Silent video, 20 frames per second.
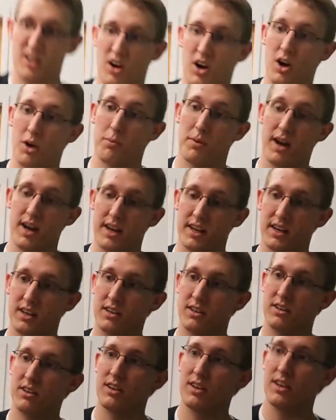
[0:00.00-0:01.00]
in a harmonic.
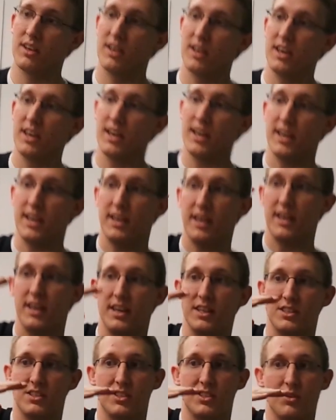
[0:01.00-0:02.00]

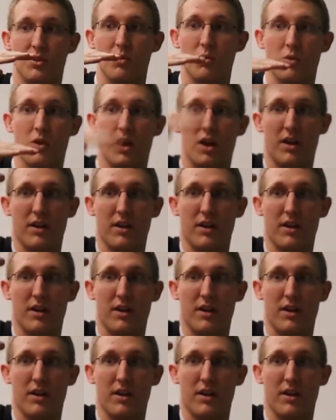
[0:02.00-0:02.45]
It's